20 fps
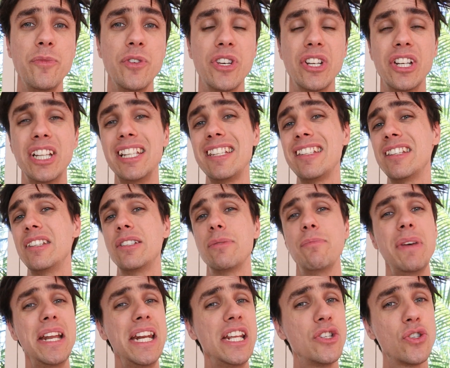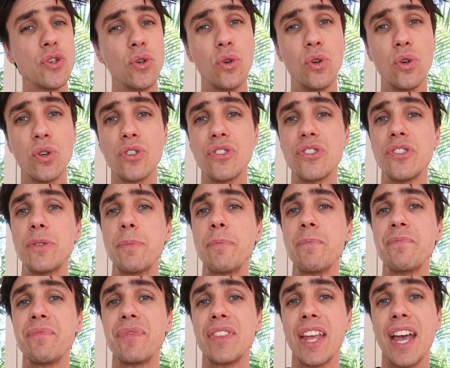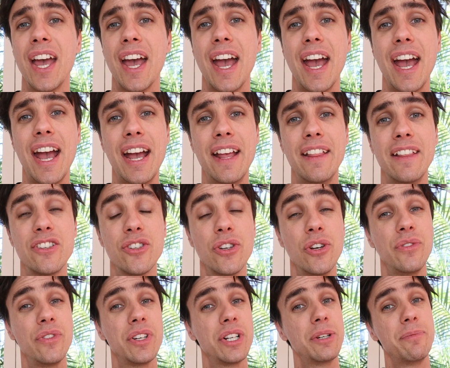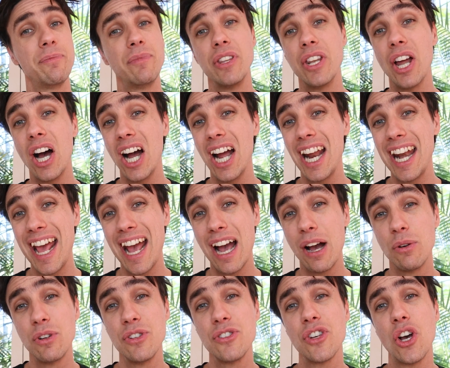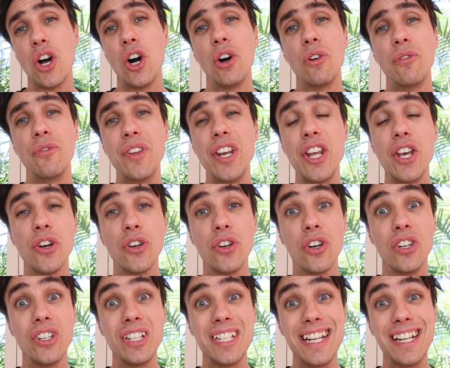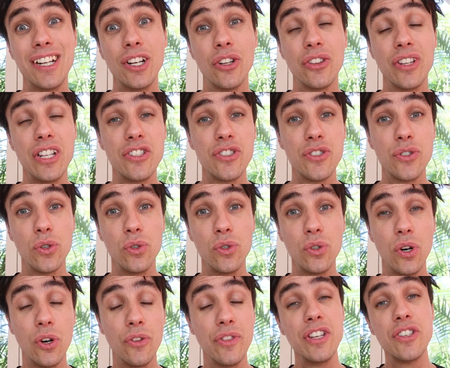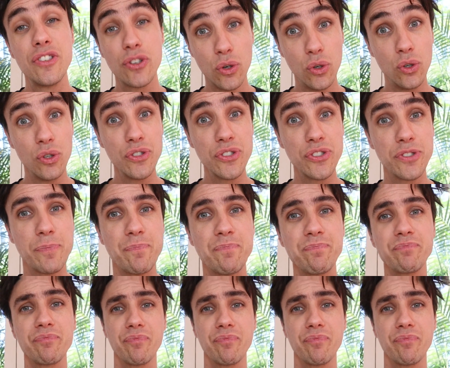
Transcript: You can listen to many talks, and there's over 9 hours of video content on this course.